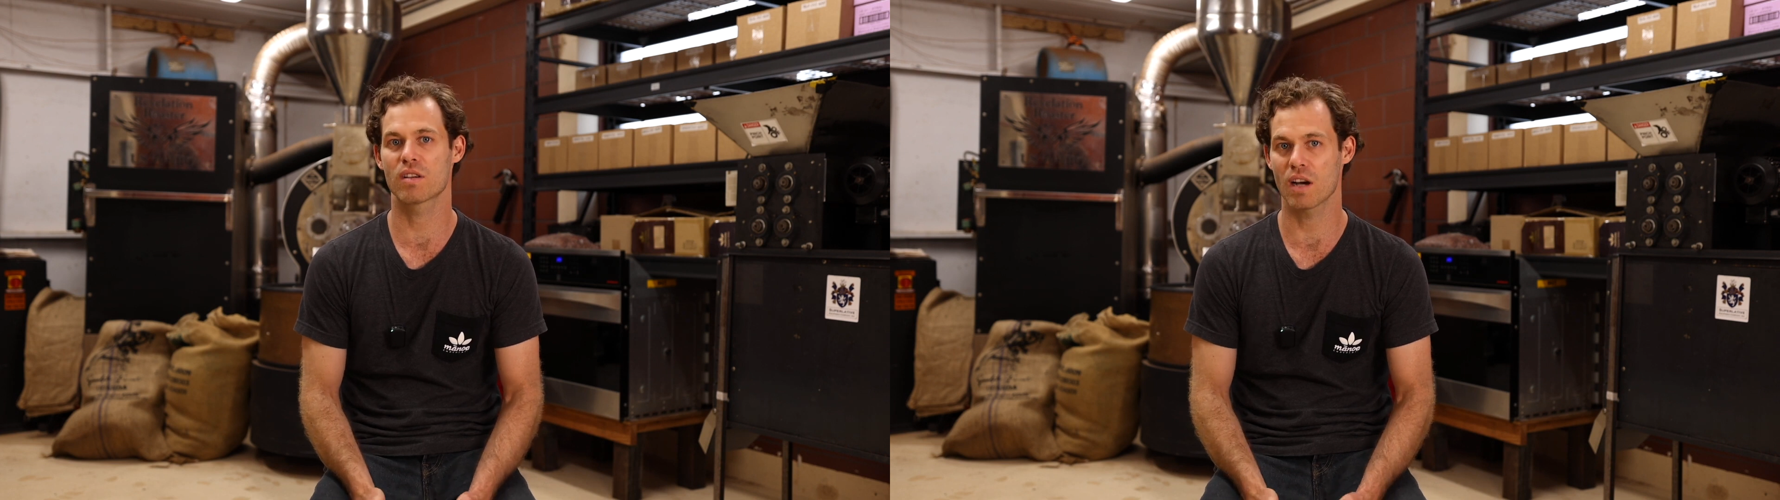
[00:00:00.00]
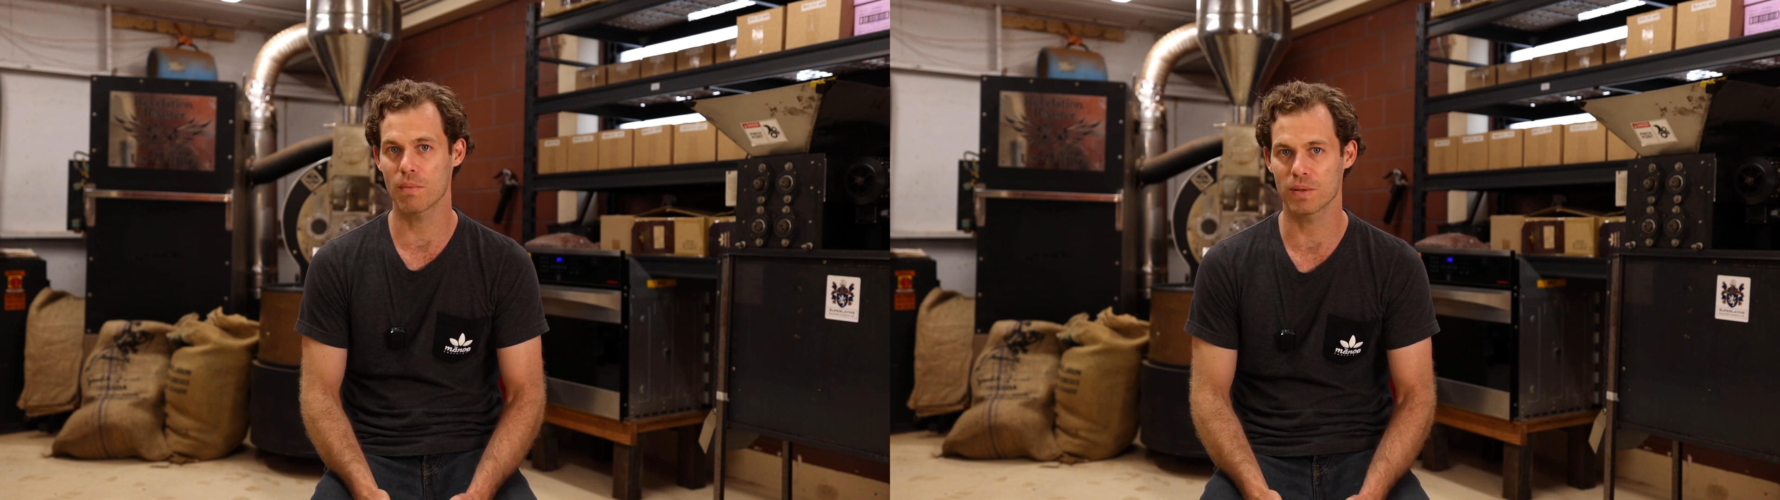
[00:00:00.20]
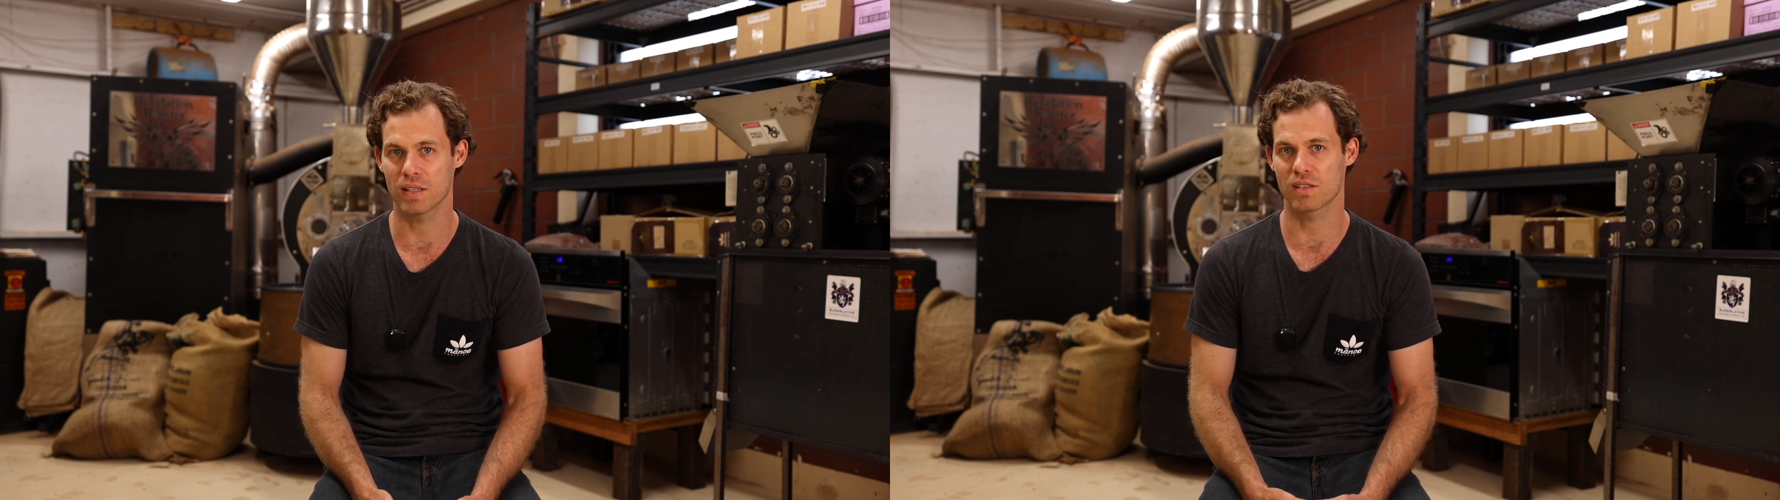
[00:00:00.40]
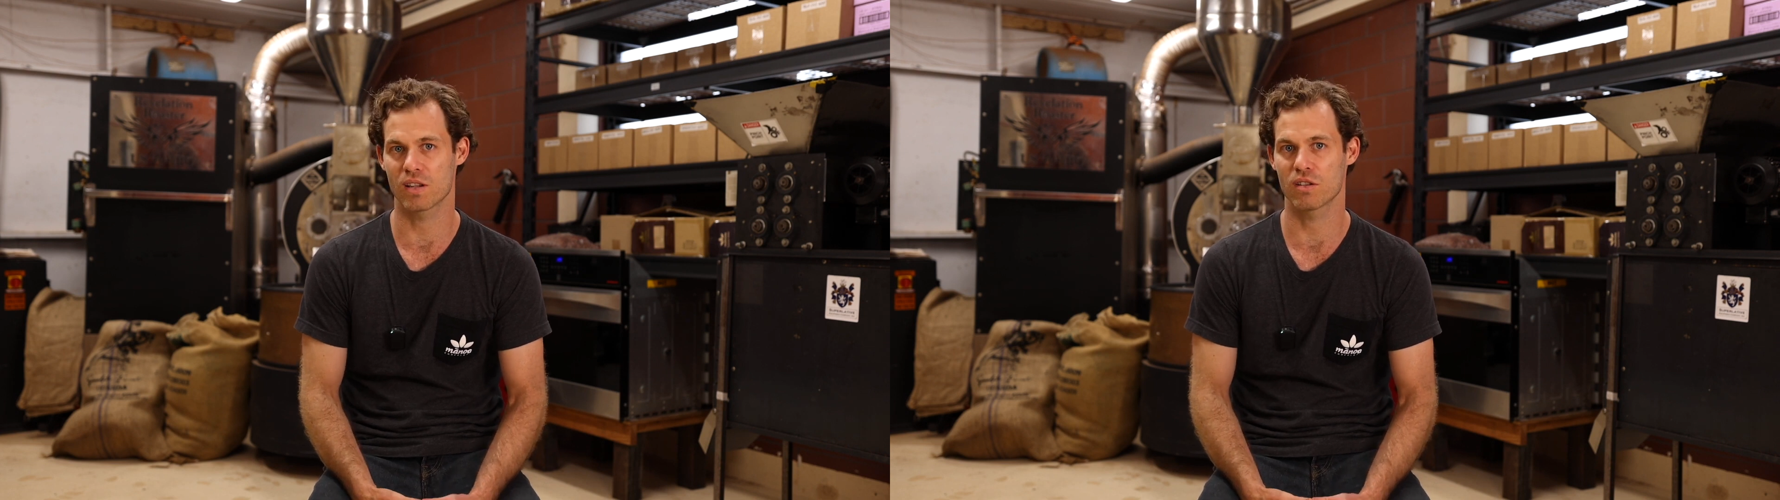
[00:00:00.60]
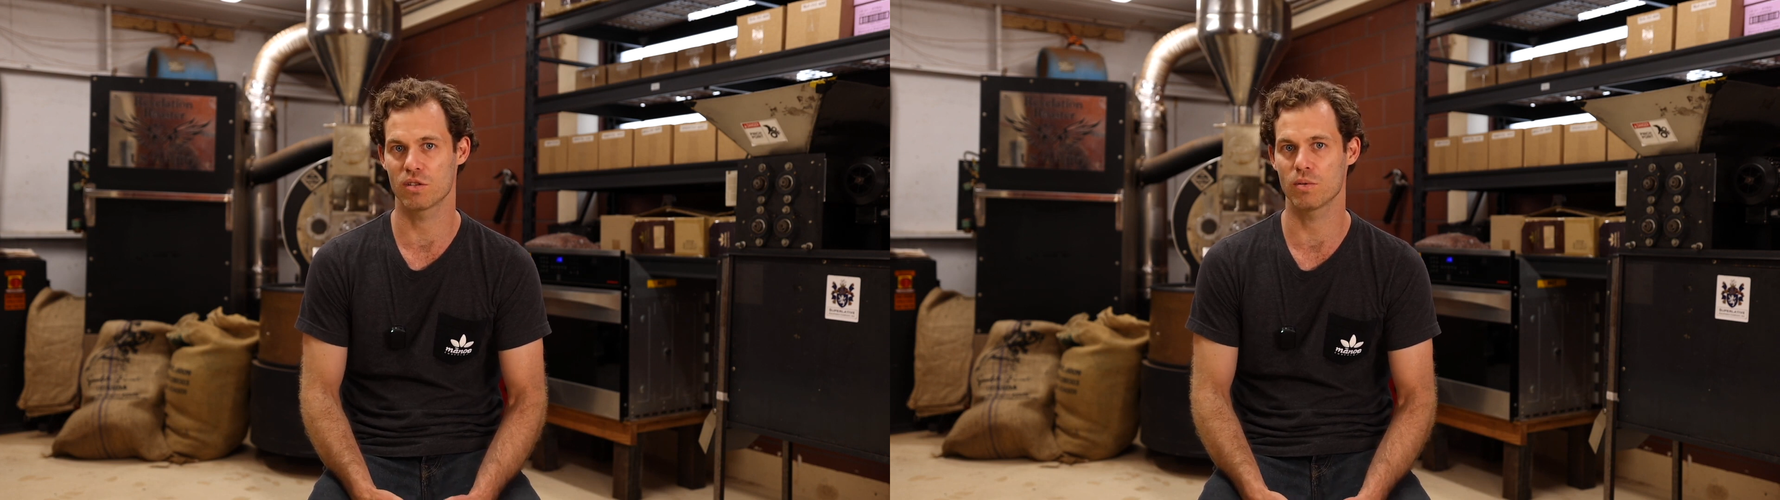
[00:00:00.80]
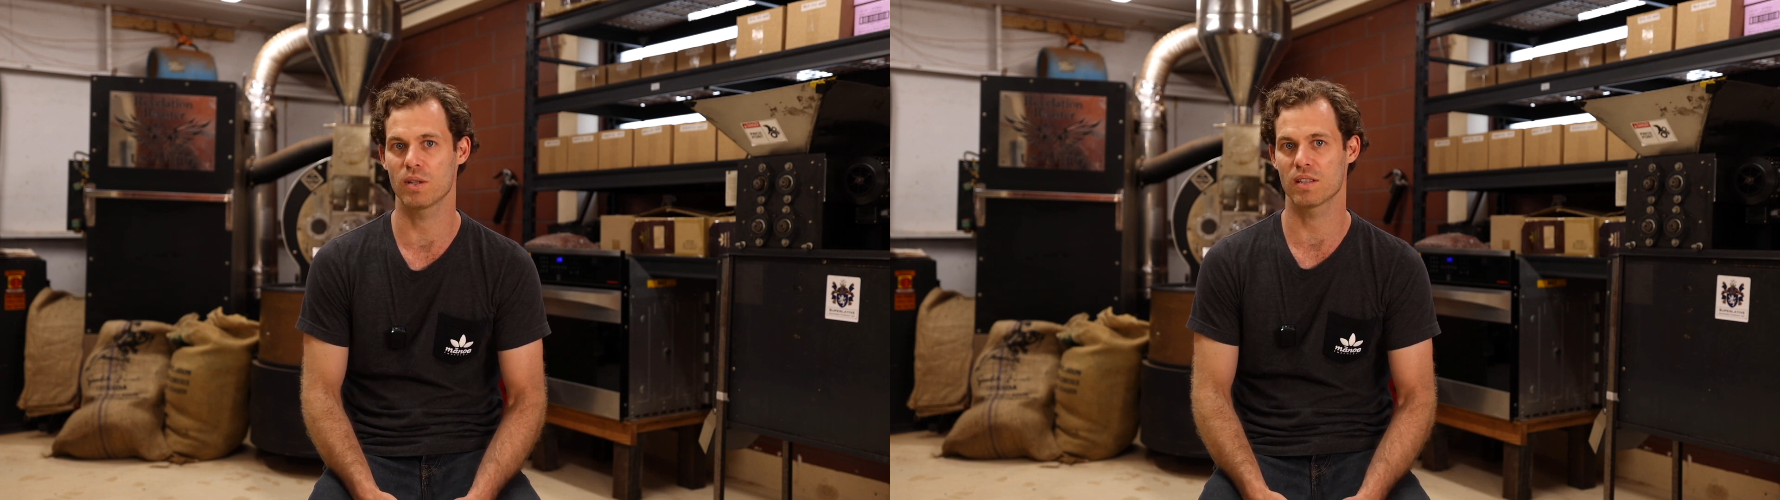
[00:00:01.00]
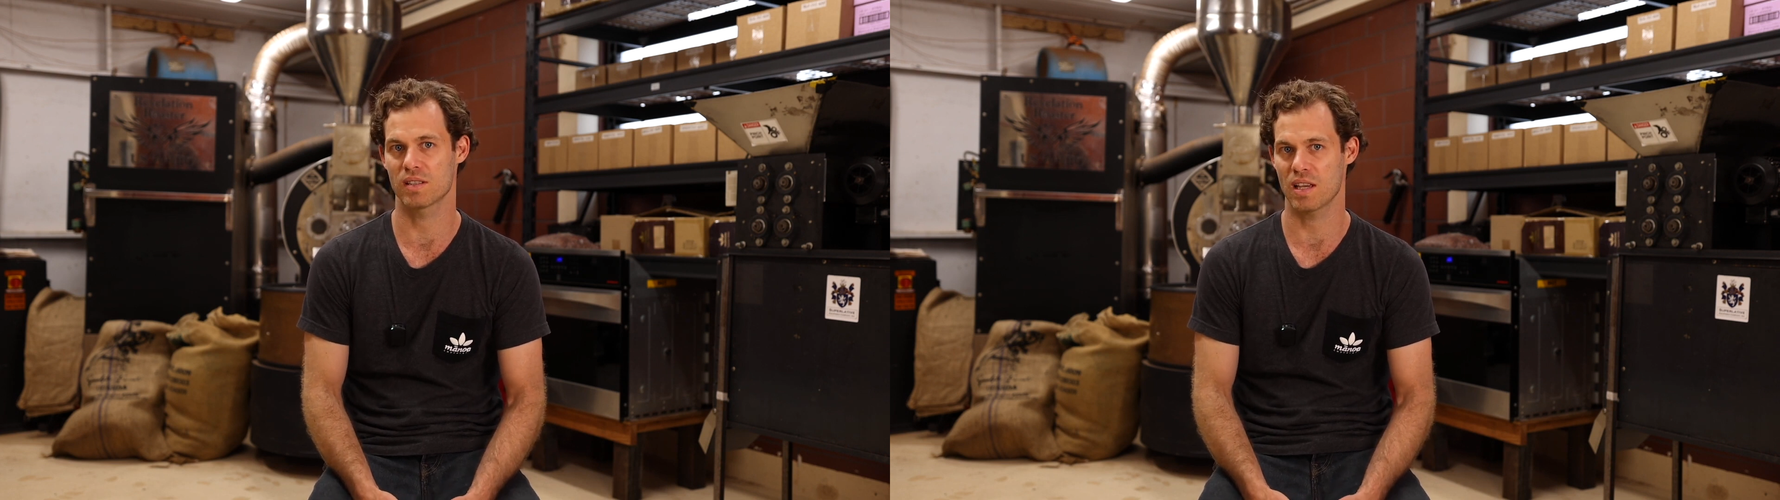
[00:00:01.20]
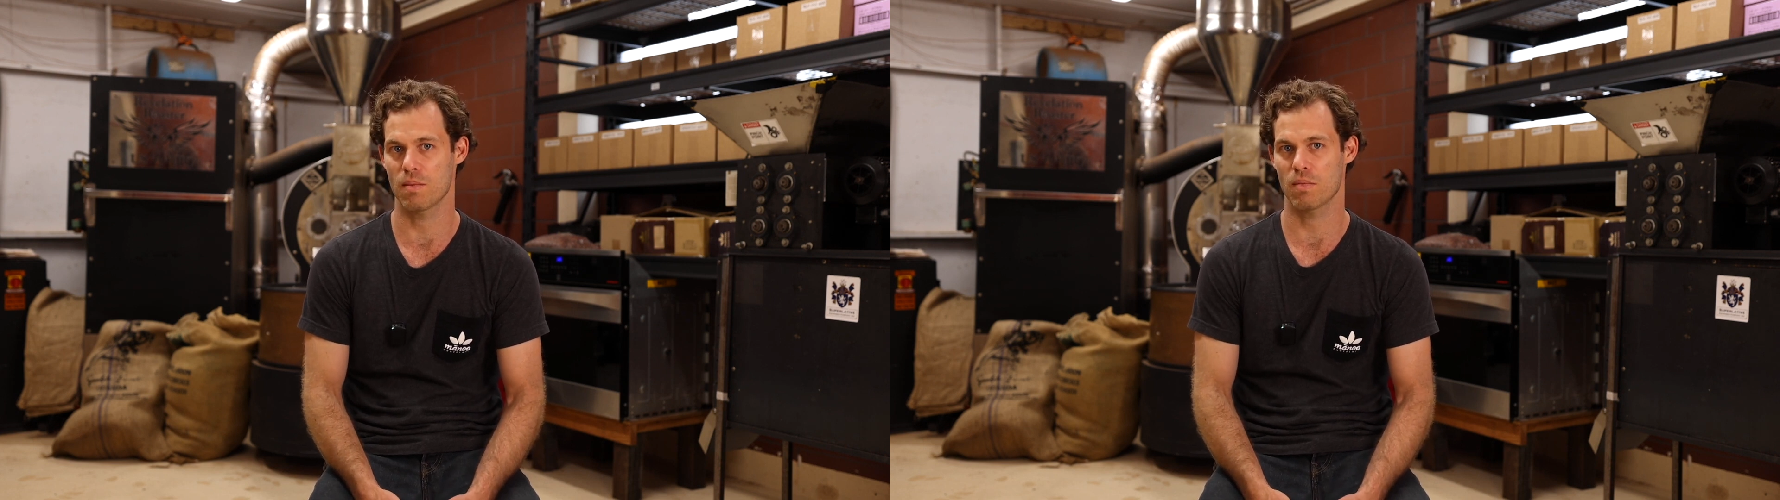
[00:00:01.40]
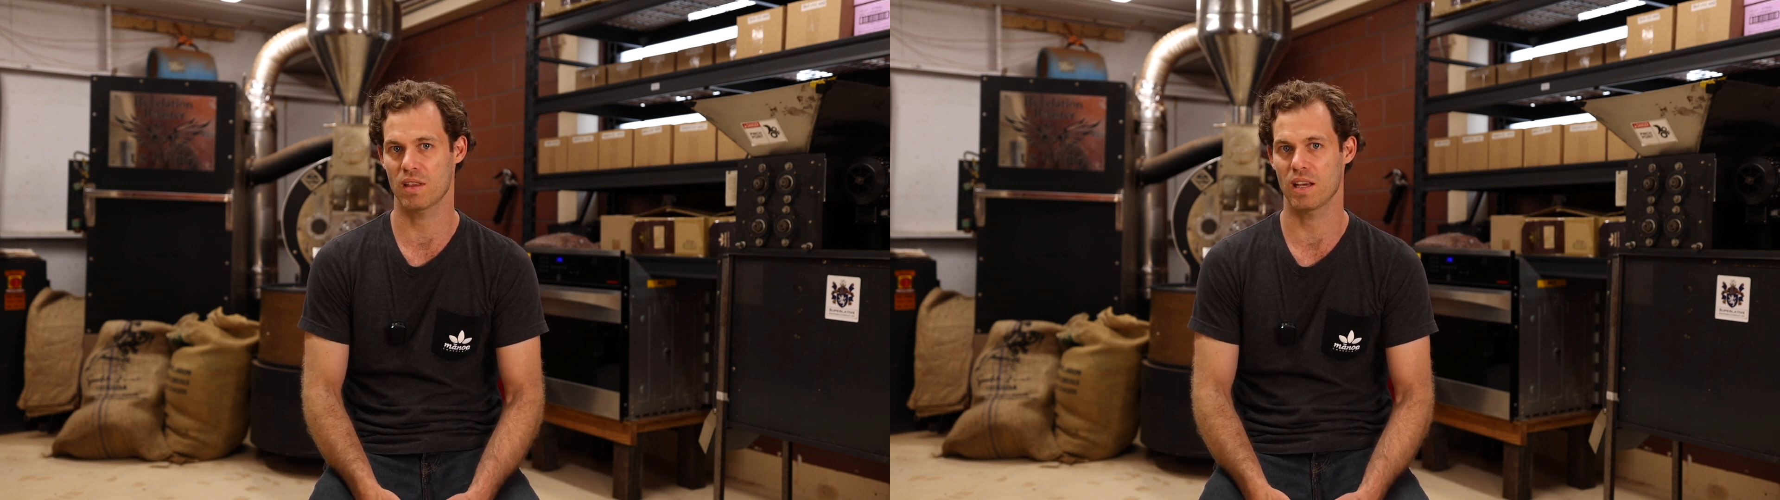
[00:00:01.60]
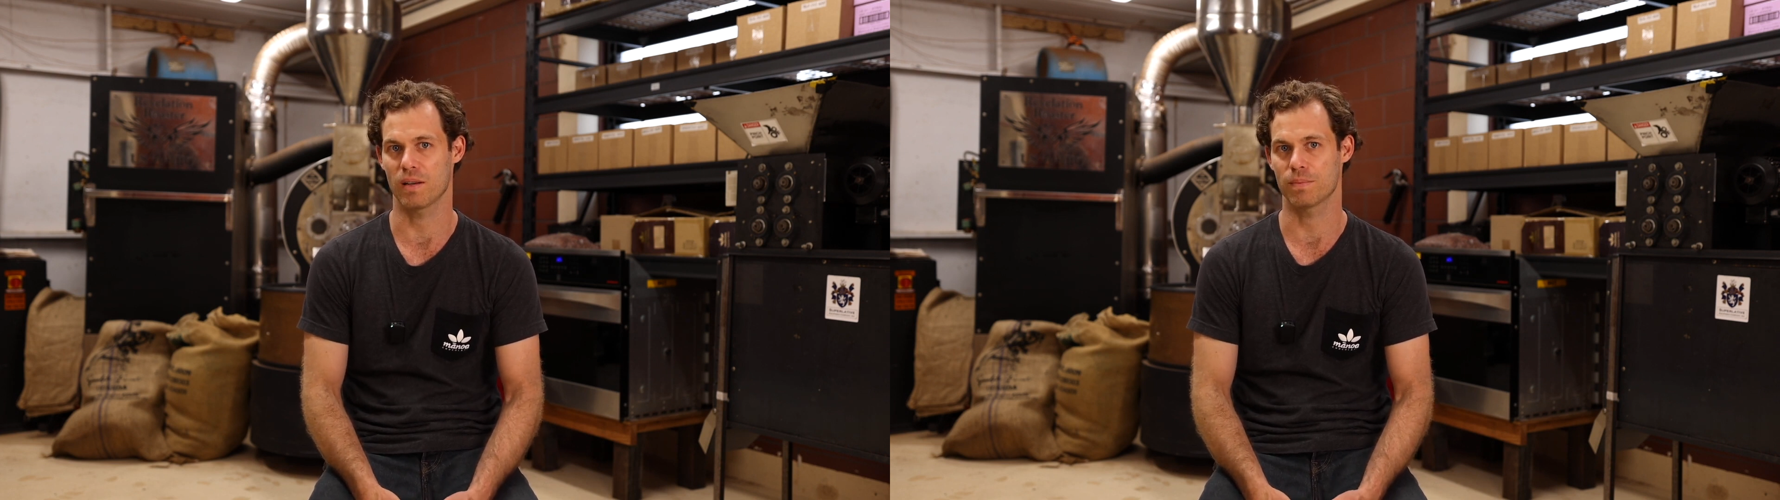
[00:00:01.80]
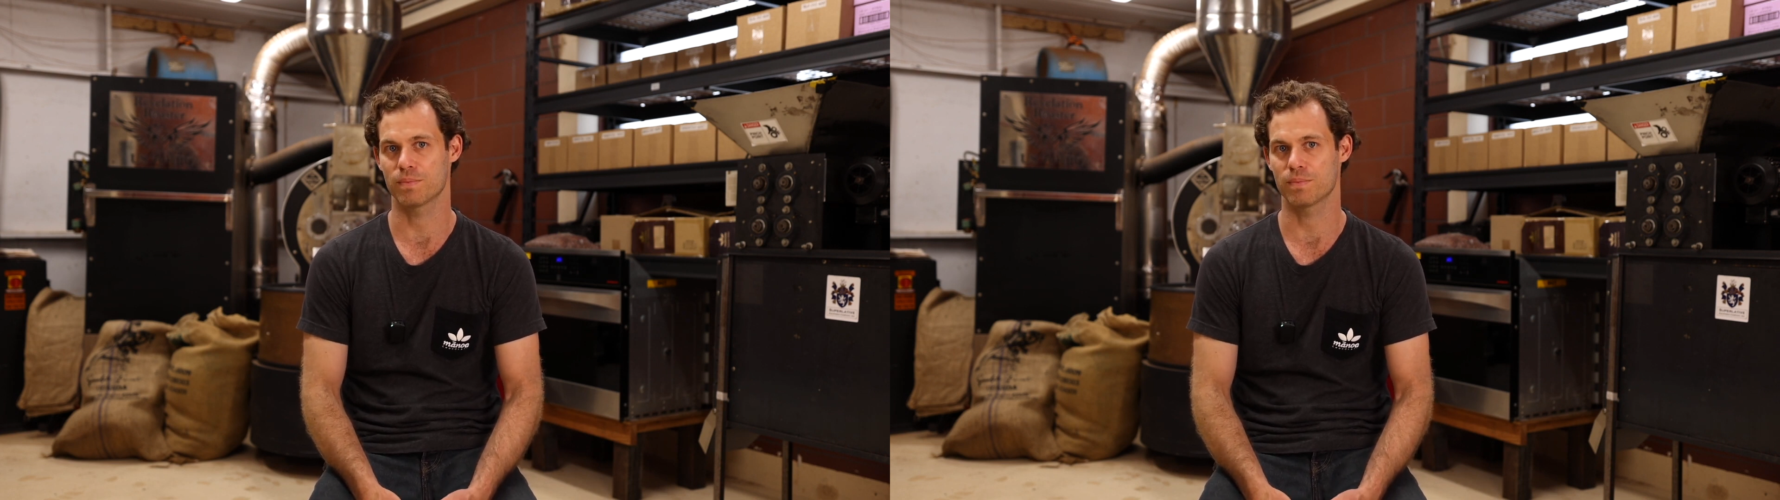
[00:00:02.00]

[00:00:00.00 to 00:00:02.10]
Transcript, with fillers: companies that are doing the same thing.